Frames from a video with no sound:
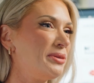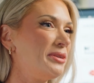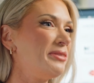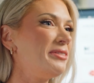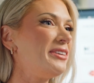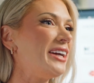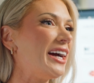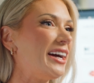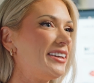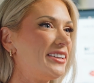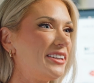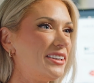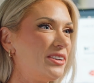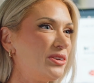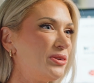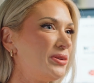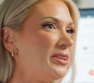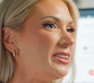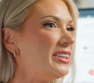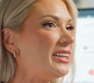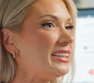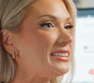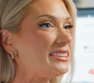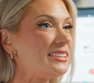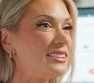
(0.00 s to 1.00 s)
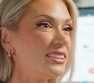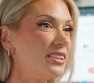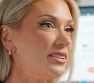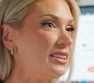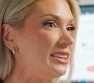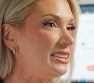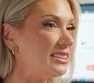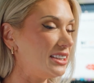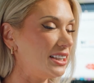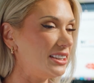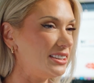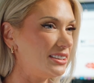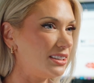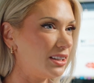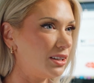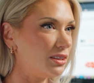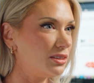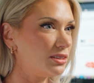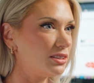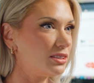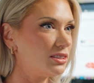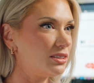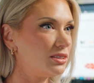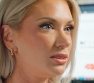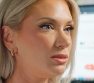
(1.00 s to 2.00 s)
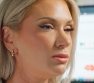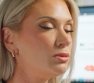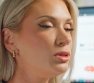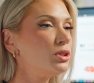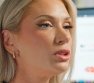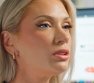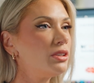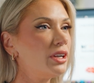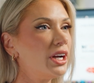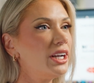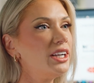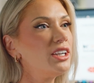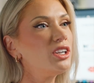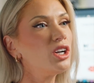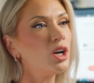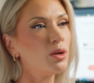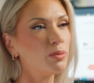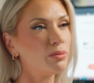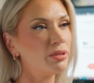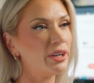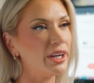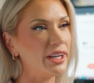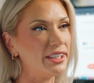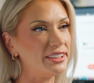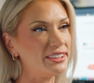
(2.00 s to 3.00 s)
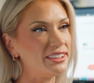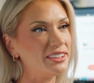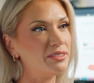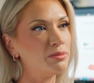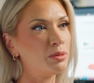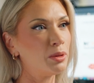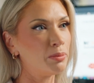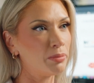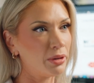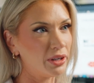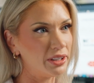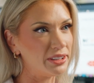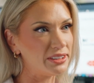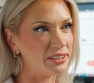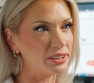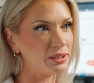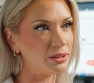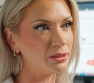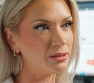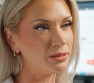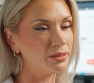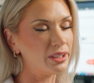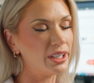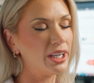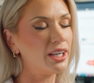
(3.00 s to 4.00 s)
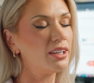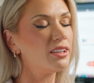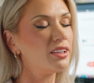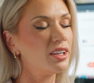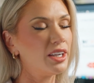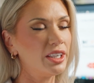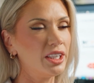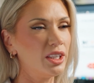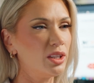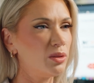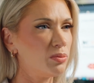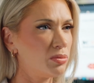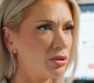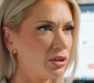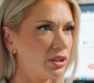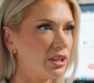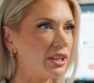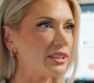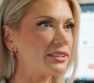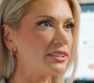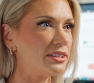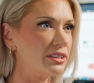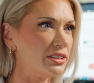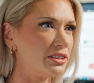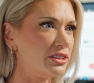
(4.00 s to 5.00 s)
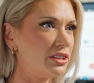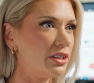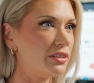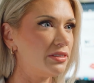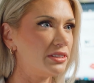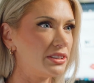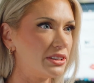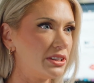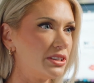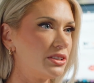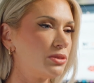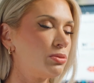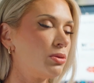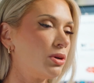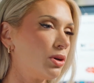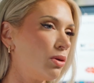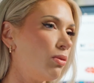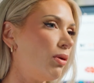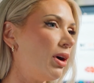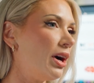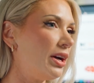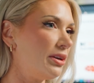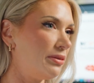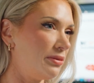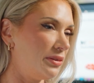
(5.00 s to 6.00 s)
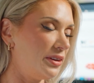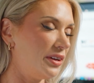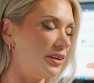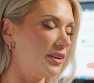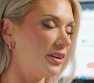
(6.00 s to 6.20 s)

we've gathered all the necessary details, we'll create a comprehensive proposal outlining the products and services required for your